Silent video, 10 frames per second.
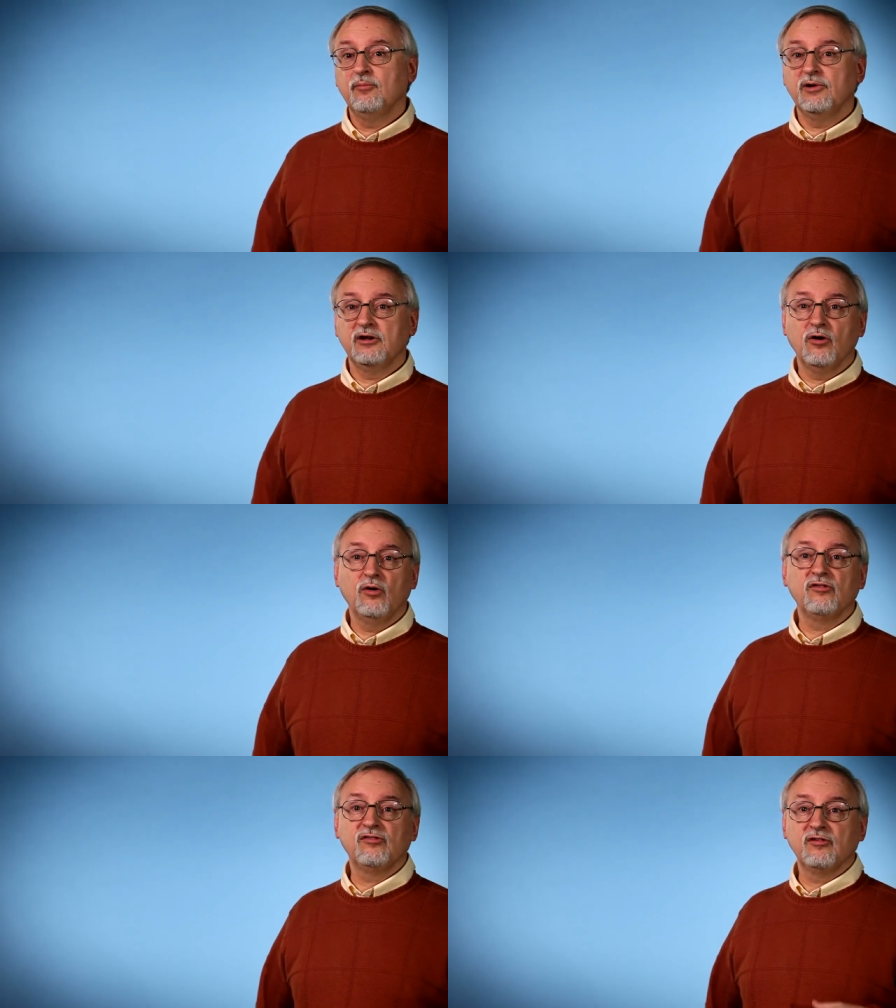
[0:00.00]
But it
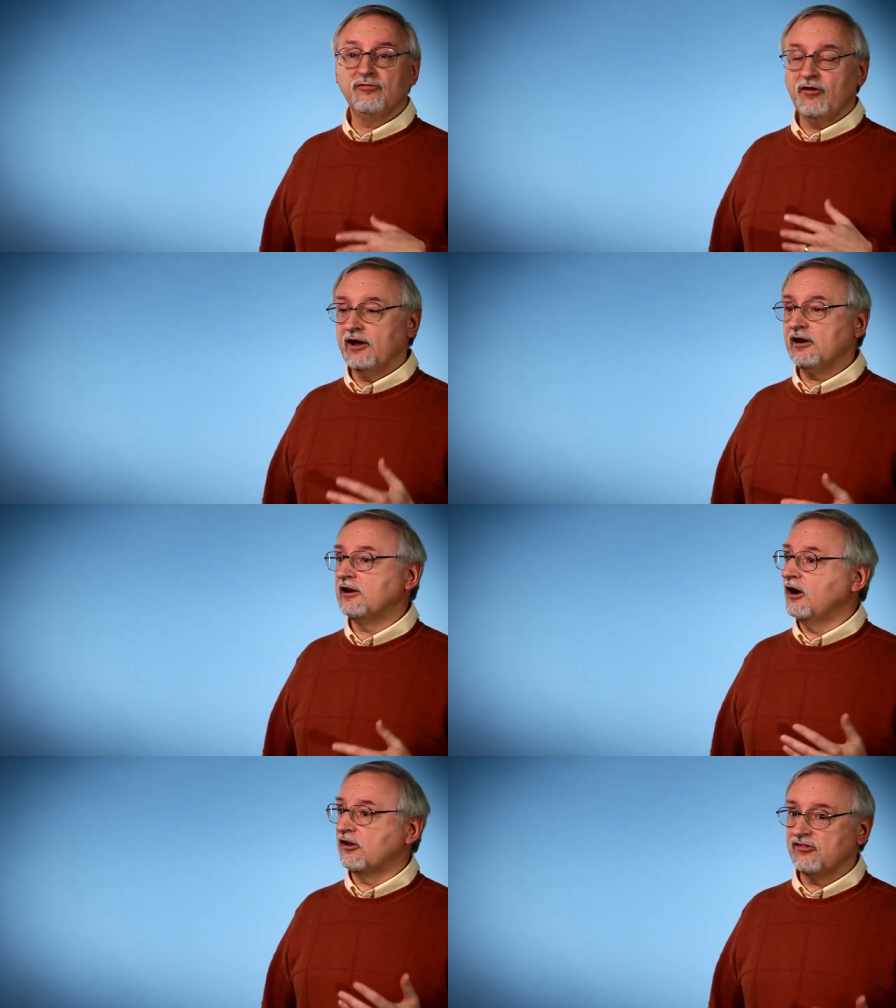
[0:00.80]
goes the final
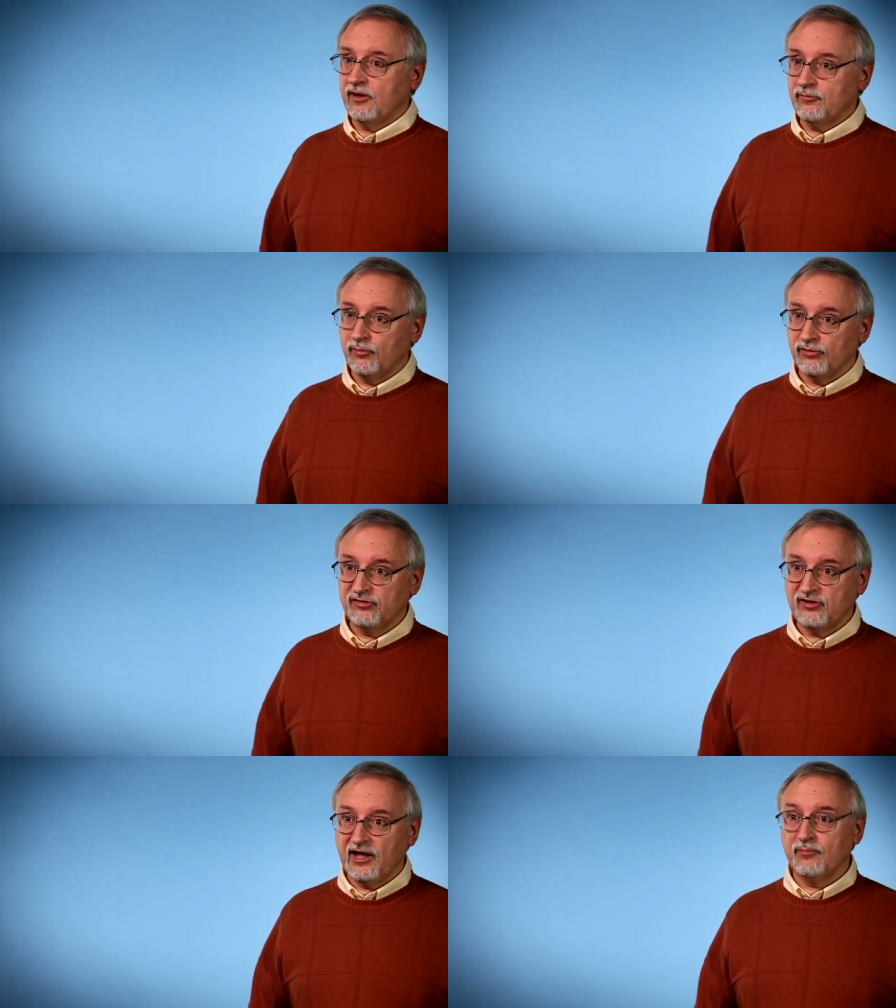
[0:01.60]
and unacceptable
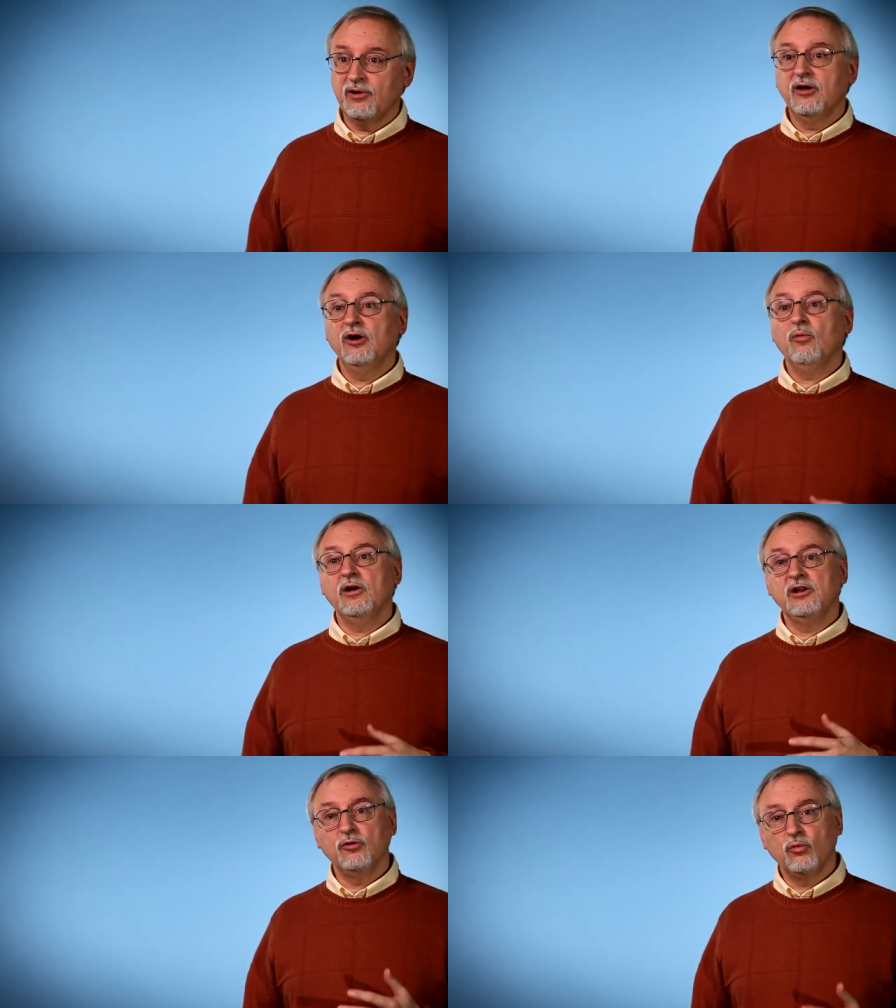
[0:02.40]
step
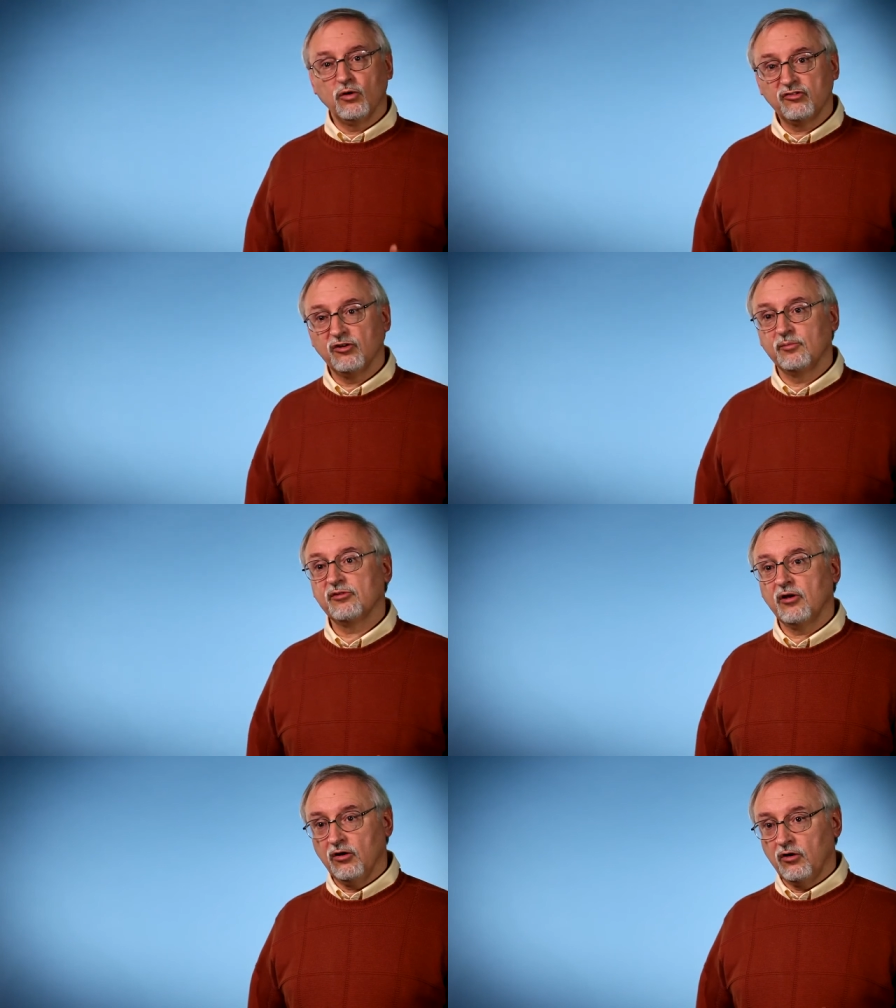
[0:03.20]
when he
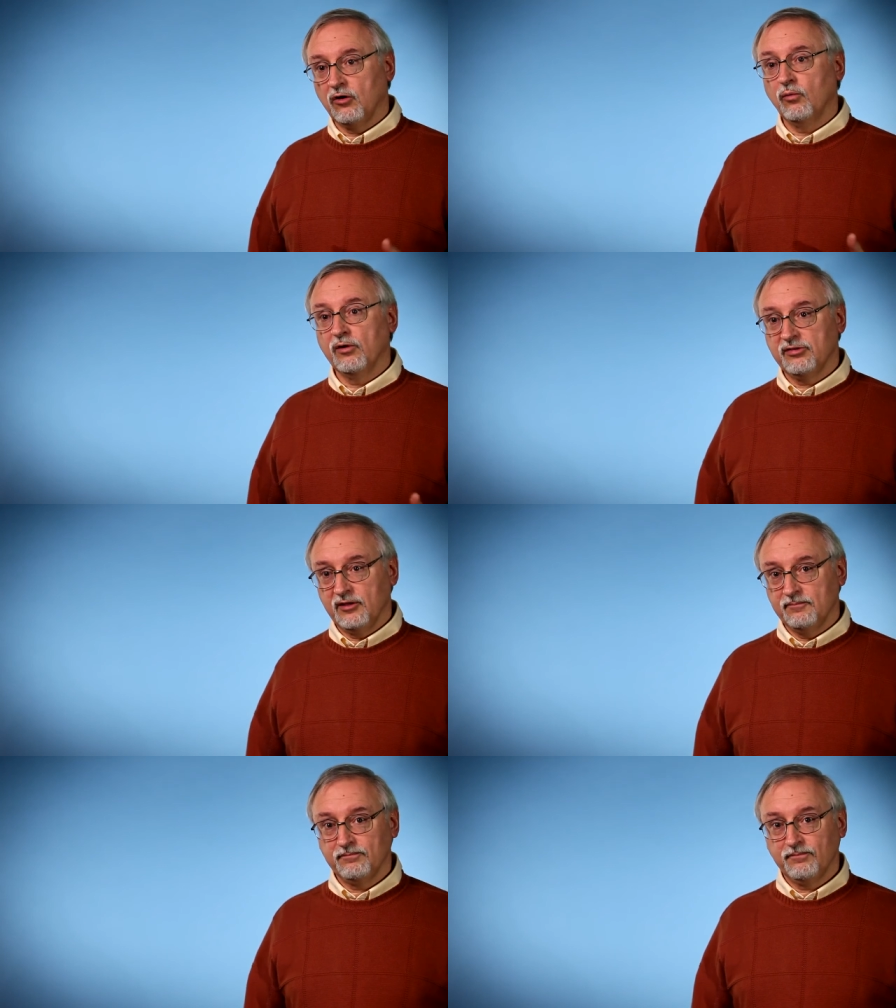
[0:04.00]
worships along with
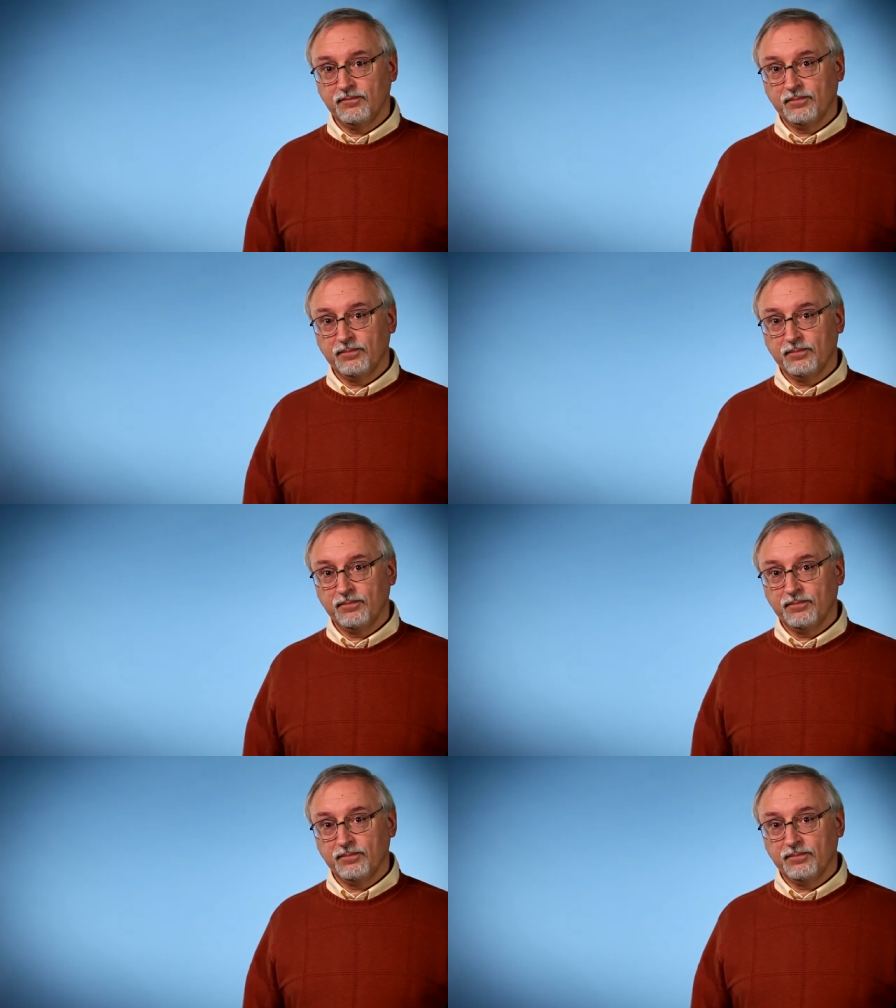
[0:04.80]
them.